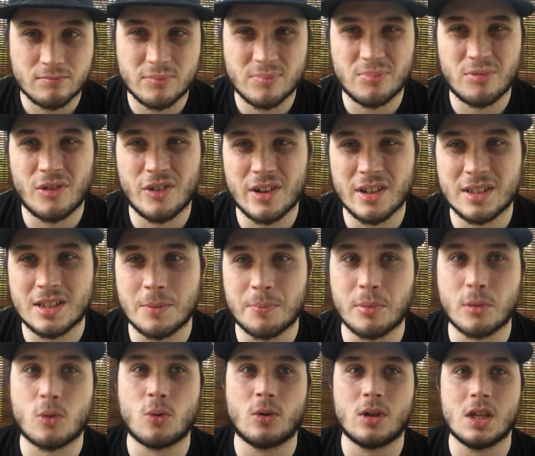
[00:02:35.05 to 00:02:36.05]
Pretty
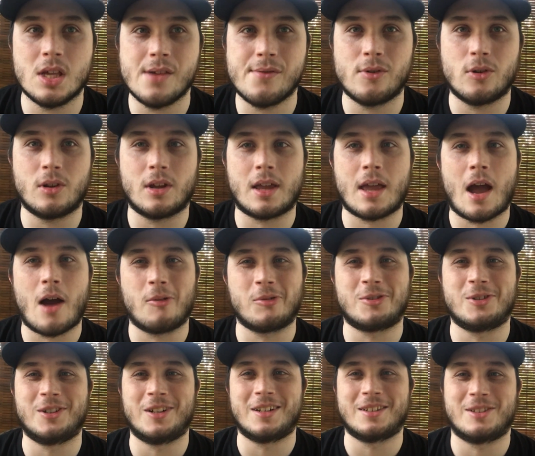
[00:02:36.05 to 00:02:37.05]
typical Evil
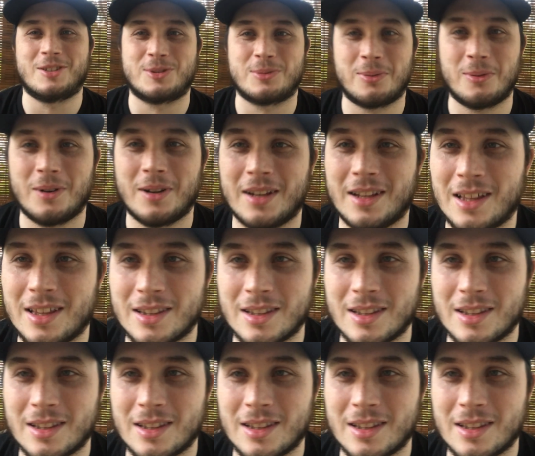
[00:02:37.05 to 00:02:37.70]
encounter at this point.